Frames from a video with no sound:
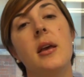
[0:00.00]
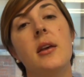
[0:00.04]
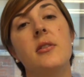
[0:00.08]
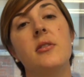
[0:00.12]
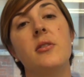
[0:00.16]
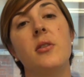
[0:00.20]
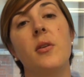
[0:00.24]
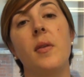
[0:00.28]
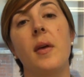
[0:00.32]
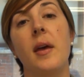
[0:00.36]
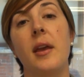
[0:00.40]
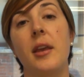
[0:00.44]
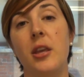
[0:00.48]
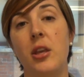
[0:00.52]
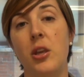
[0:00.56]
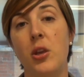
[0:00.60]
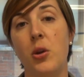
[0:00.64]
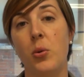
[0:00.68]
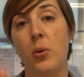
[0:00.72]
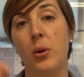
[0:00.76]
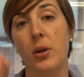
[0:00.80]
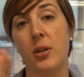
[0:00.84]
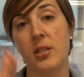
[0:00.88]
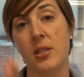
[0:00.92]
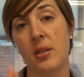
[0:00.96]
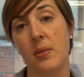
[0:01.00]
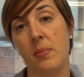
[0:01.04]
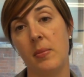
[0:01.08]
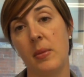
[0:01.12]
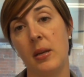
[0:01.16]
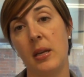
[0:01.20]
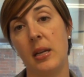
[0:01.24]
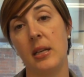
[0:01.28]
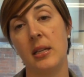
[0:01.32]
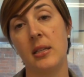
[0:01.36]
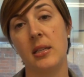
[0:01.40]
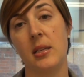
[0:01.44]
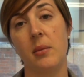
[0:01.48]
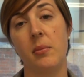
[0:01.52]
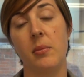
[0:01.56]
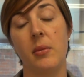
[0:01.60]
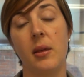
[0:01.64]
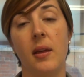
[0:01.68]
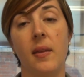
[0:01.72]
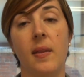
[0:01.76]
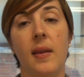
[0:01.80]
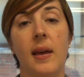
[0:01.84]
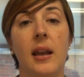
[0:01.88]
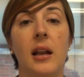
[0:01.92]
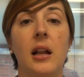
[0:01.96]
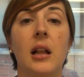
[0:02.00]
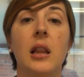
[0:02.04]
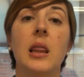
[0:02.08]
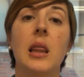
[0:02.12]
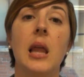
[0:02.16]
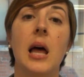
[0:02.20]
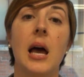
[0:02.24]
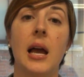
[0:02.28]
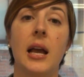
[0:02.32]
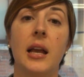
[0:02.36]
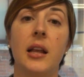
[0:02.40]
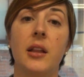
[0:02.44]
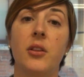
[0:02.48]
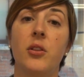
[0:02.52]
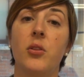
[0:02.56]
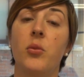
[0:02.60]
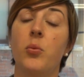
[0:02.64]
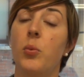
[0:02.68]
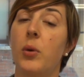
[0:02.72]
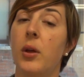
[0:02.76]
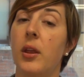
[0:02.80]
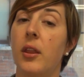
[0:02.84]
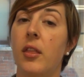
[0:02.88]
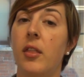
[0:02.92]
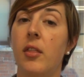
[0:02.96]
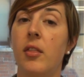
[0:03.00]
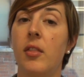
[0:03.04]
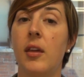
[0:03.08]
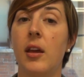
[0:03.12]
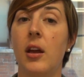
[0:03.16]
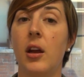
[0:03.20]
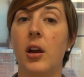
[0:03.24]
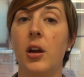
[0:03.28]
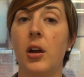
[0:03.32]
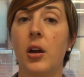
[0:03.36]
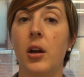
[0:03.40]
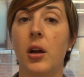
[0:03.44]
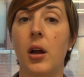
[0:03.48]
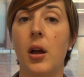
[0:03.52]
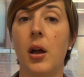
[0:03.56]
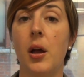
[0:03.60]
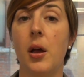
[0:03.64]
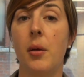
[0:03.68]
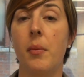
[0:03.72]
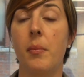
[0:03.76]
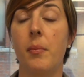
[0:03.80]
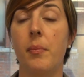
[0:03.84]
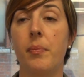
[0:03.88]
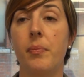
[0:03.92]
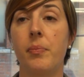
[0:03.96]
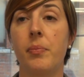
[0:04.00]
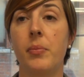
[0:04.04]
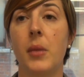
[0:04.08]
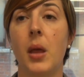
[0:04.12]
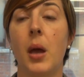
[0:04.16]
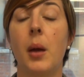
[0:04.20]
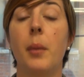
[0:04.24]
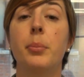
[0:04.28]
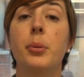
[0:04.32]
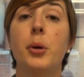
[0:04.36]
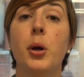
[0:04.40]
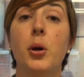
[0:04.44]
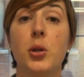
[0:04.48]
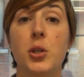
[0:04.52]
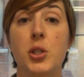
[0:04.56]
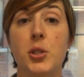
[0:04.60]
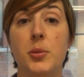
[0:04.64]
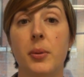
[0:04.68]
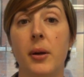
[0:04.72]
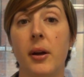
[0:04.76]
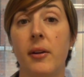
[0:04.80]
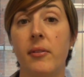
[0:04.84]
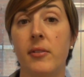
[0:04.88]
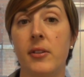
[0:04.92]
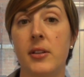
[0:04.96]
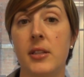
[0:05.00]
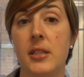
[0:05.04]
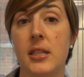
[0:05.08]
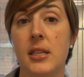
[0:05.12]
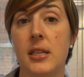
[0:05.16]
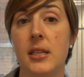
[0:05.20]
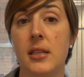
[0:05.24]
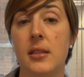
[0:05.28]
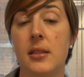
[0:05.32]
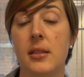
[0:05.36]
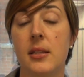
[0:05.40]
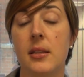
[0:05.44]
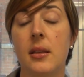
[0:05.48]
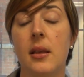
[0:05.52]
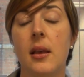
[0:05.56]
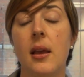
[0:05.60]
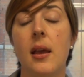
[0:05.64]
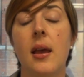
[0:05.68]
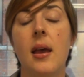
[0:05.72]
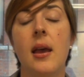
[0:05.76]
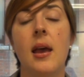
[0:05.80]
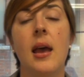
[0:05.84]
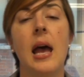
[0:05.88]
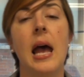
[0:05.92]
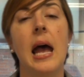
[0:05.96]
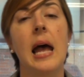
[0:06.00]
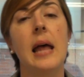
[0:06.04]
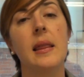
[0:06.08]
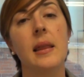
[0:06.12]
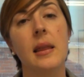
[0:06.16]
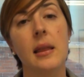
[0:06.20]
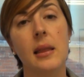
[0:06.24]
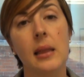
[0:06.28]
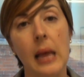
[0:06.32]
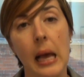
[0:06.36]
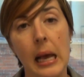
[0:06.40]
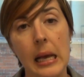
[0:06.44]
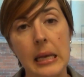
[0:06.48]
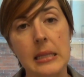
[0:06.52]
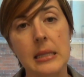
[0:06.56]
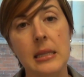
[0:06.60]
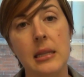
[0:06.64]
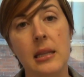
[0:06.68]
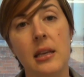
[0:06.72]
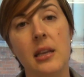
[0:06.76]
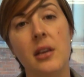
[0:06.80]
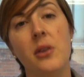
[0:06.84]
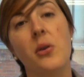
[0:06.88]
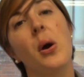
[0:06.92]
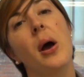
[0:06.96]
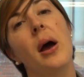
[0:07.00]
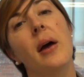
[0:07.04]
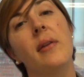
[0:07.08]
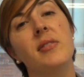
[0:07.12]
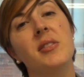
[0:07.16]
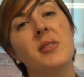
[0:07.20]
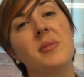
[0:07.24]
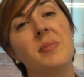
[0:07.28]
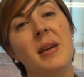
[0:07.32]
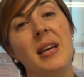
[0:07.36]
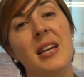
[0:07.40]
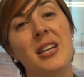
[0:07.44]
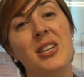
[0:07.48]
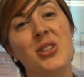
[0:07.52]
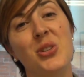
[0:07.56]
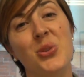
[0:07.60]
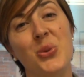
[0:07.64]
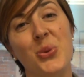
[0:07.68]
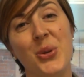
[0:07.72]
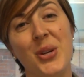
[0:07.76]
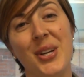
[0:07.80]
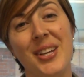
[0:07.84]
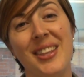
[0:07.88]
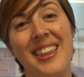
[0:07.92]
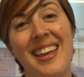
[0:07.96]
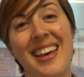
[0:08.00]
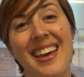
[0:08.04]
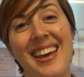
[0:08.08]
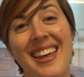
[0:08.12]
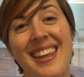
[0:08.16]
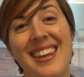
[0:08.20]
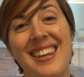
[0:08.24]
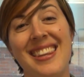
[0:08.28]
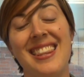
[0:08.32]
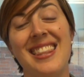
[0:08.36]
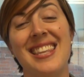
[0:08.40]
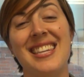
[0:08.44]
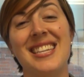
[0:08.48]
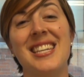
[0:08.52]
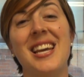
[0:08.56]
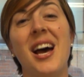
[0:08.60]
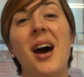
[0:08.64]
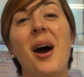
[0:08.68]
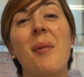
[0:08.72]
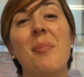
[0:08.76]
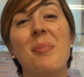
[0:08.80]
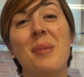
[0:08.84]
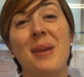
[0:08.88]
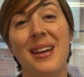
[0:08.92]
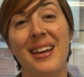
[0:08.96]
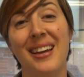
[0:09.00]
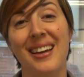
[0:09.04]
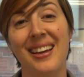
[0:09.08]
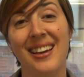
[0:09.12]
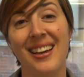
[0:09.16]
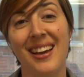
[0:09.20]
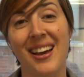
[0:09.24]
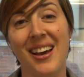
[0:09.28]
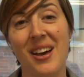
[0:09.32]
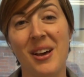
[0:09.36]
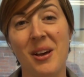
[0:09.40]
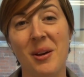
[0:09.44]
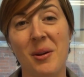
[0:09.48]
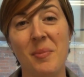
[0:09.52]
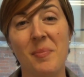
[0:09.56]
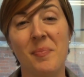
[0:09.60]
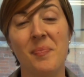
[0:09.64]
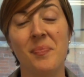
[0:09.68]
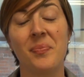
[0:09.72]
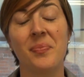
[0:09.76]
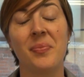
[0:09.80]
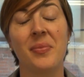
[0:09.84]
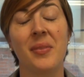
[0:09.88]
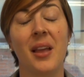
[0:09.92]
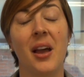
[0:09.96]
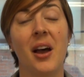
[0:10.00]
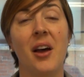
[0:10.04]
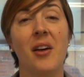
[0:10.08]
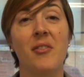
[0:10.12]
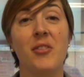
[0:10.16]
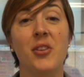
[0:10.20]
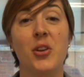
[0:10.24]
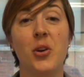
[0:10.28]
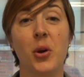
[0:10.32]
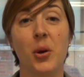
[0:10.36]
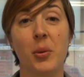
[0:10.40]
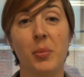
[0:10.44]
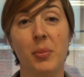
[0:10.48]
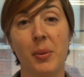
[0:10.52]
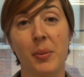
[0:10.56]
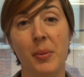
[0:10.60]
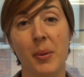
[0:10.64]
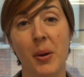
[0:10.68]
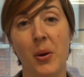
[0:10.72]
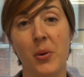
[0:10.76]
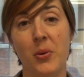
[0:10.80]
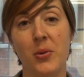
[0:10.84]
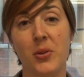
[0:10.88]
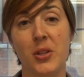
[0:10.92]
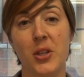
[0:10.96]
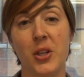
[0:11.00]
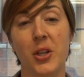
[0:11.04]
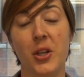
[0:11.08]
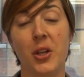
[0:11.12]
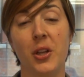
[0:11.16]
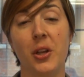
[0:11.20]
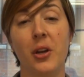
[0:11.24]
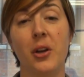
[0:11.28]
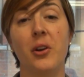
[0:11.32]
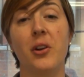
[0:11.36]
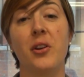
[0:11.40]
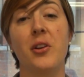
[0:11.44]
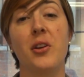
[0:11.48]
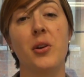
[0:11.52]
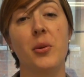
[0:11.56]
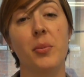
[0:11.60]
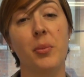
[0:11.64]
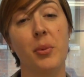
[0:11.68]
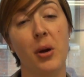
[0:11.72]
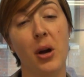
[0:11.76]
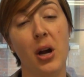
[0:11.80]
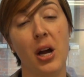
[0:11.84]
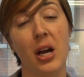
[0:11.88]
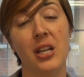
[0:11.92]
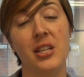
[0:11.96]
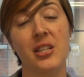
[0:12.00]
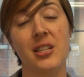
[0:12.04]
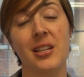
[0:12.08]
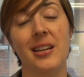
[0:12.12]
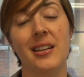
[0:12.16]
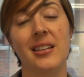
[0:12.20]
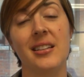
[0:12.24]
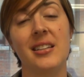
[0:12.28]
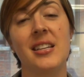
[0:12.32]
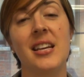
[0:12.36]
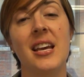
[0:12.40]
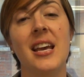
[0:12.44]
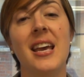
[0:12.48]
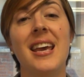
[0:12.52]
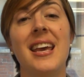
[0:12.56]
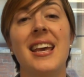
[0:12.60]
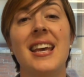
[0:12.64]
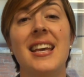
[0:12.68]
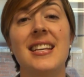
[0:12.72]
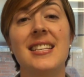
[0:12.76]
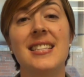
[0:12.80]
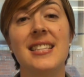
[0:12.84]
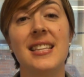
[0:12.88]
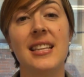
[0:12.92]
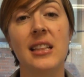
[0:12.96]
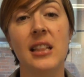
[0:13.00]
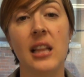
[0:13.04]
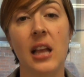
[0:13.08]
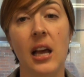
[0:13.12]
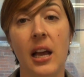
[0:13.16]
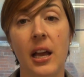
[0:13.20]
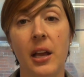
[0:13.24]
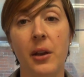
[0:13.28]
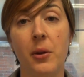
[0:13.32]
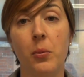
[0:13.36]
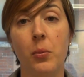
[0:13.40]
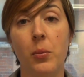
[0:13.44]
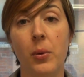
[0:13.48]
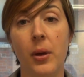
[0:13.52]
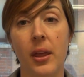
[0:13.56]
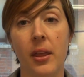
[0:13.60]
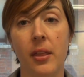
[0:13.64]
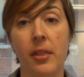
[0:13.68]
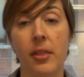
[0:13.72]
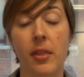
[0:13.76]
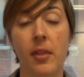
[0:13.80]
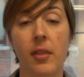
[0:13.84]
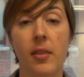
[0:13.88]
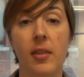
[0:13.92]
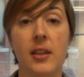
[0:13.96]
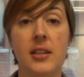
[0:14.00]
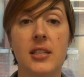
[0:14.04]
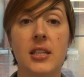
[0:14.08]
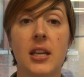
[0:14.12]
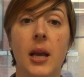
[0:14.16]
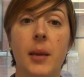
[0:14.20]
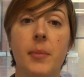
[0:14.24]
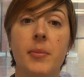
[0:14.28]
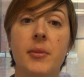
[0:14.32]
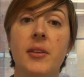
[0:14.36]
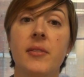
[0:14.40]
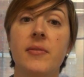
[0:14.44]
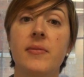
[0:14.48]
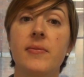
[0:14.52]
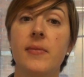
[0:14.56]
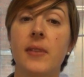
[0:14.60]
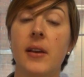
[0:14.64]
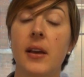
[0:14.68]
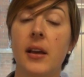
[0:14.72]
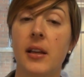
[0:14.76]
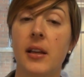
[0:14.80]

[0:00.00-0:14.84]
so that you are submitting something that aligns with their approach preferences. And then lastly, you have to make sure that the topic of your proposal or your project is in line with the types of